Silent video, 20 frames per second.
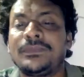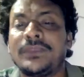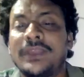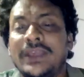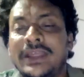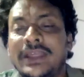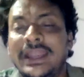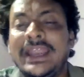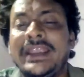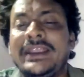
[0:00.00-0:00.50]

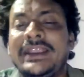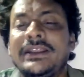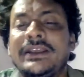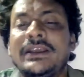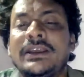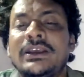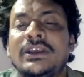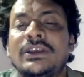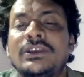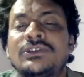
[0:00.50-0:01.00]
right?
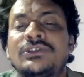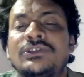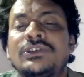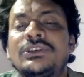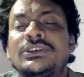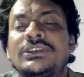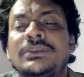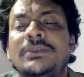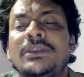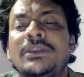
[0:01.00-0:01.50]
So
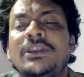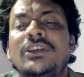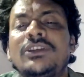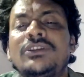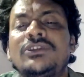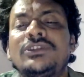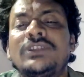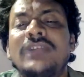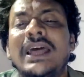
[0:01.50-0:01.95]
similar to